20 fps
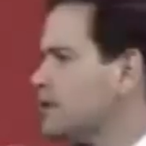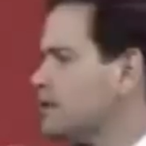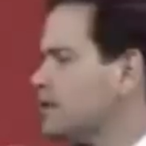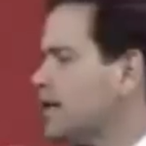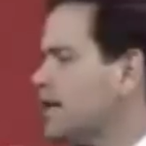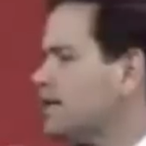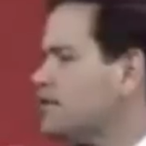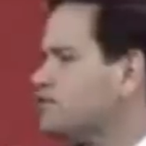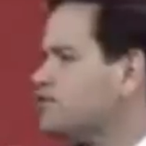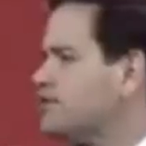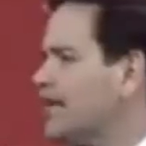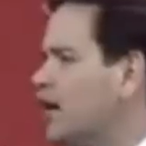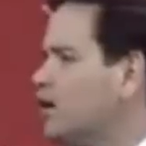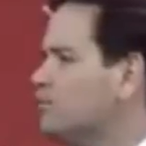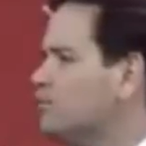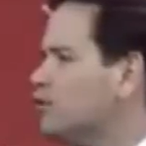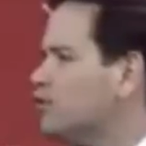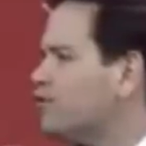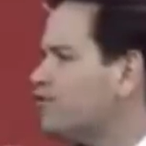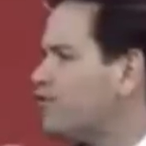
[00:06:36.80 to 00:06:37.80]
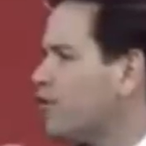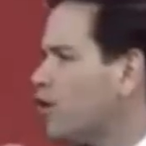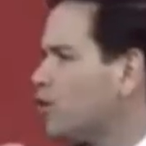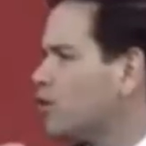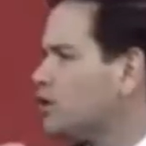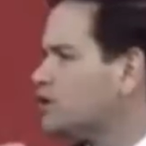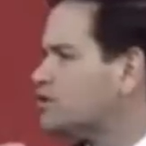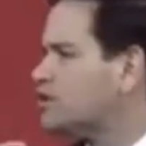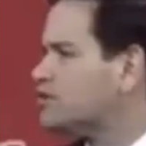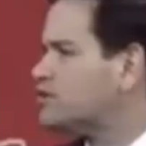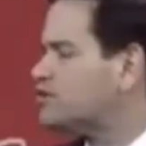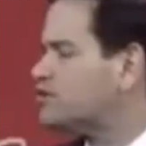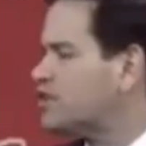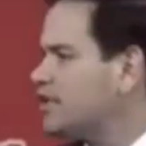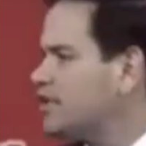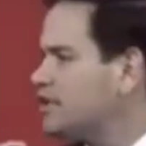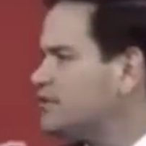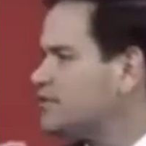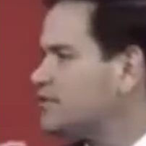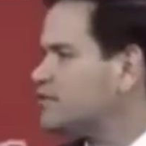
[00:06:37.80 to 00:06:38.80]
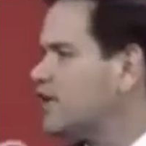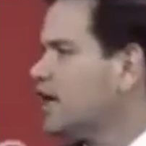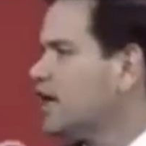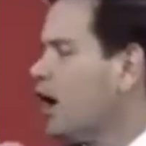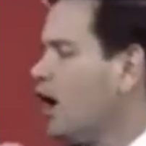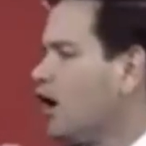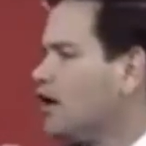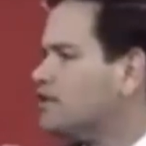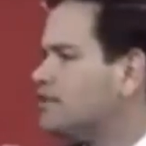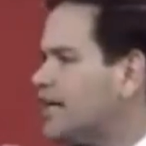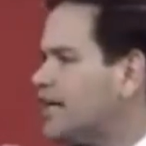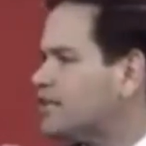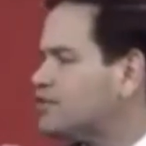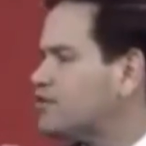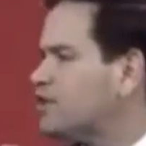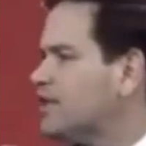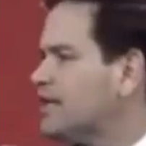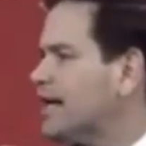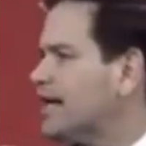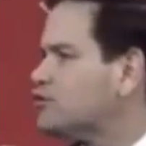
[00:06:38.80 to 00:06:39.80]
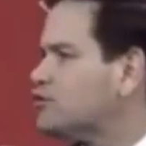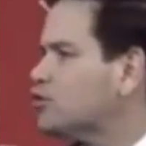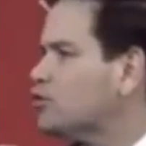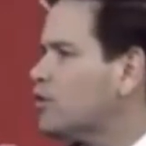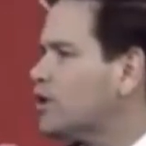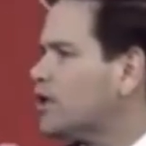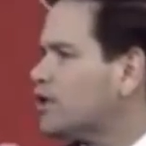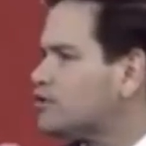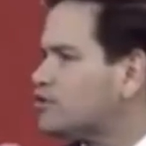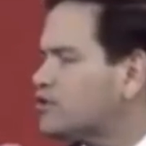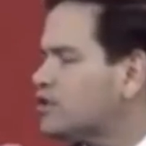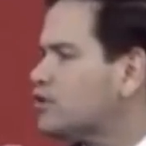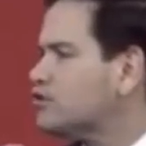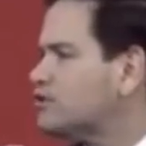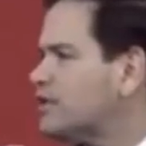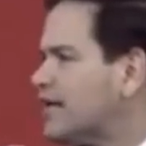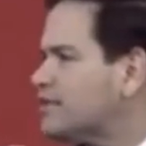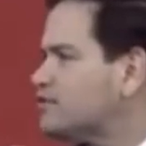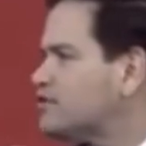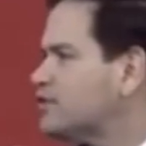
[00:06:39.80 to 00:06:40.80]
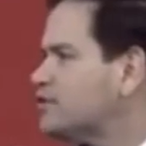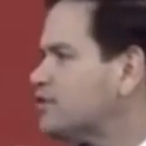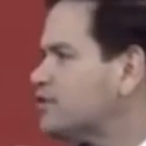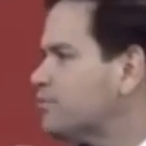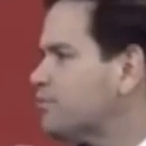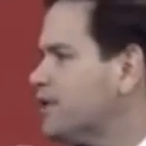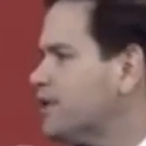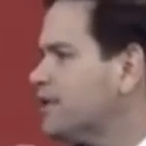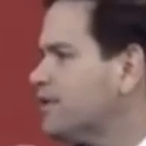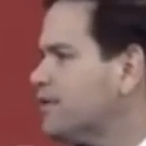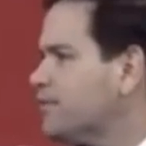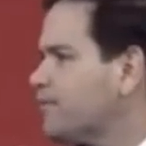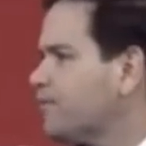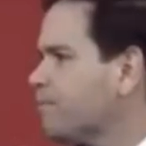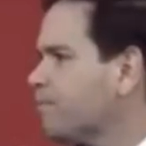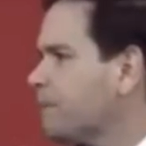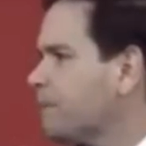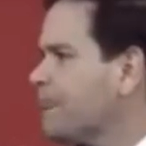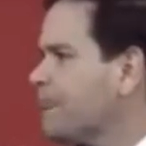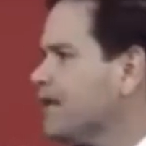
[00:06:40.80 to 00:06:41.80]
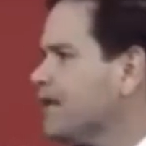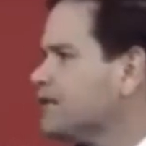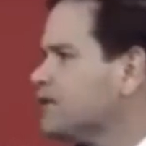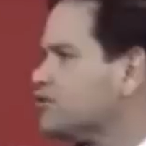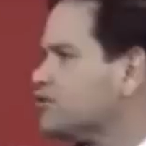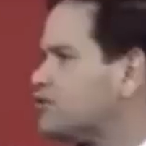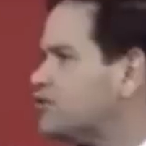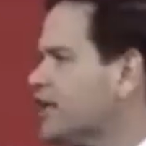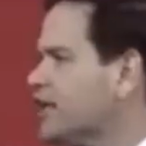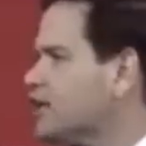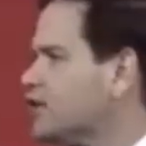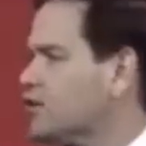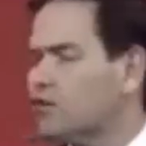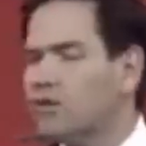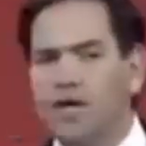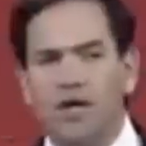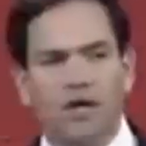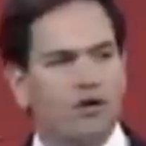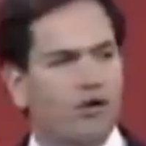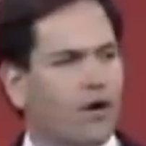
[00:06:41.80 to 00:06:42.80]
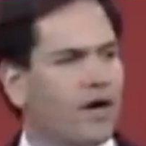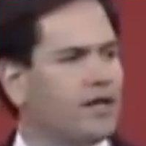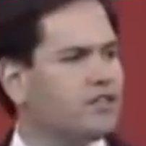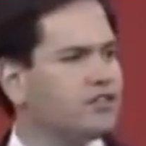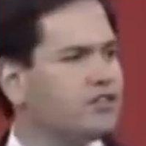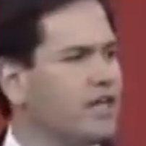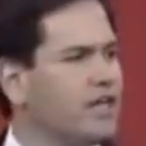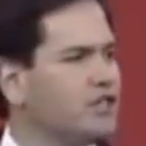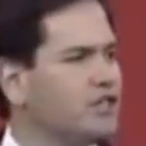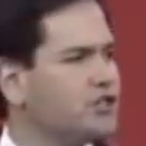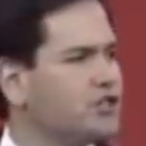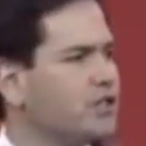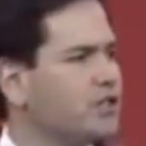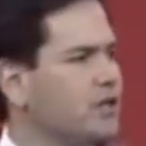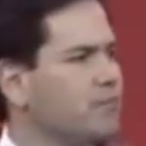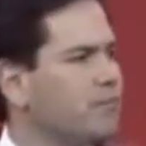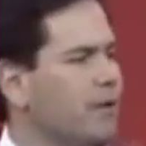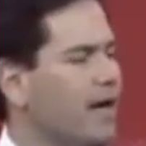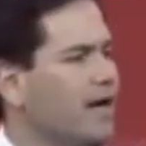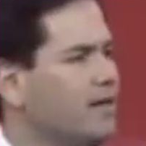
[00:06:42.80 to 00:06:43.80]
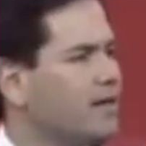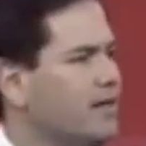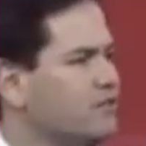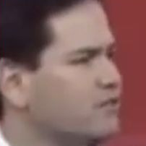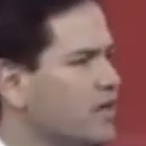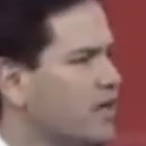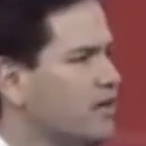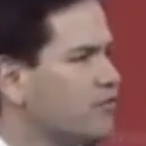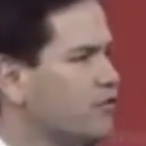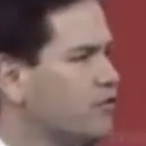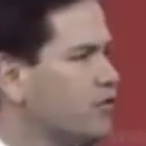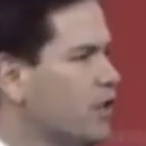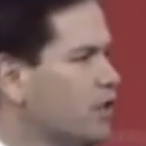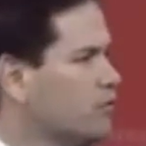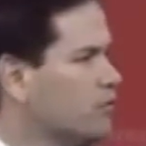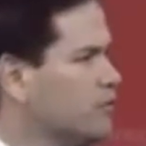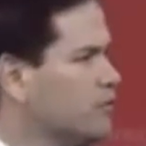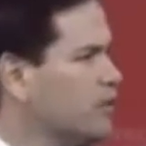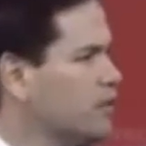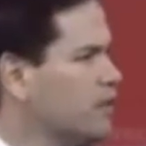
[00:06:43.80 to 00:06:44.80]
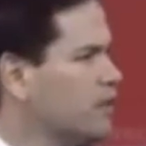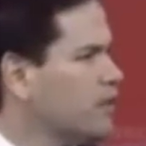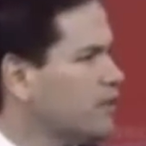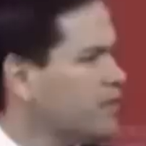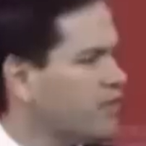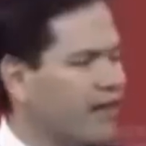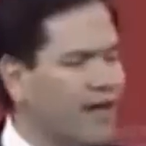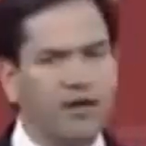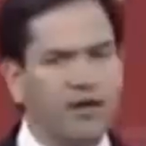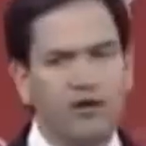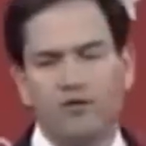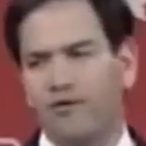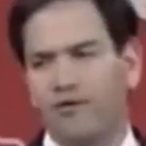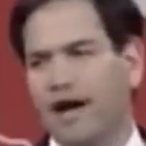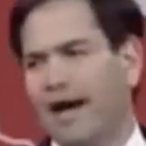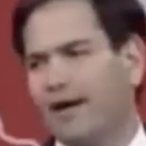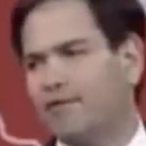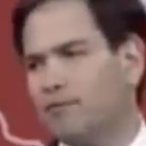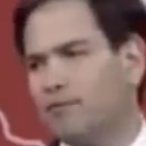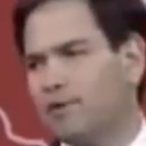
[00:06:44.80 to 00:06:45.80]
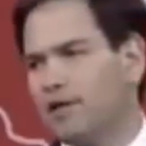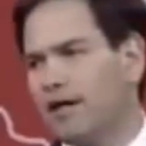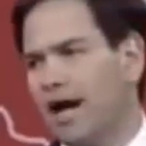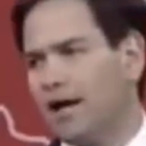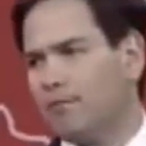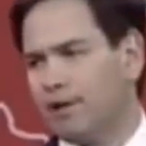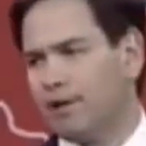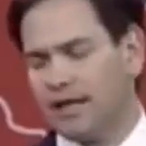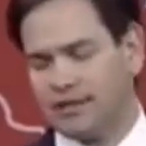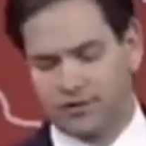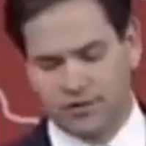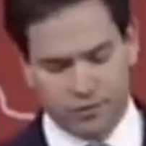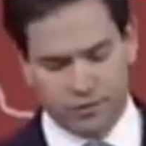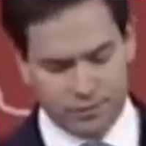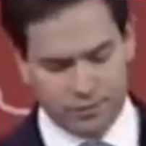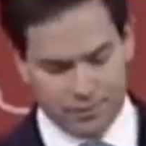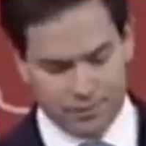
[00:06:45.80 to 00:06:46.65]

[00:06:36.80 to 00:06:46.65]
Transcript: let us now move forward to seize our destiny as who we are still destined to be, the single greatest nation that man has ever known. Thank you for having me. God bless you.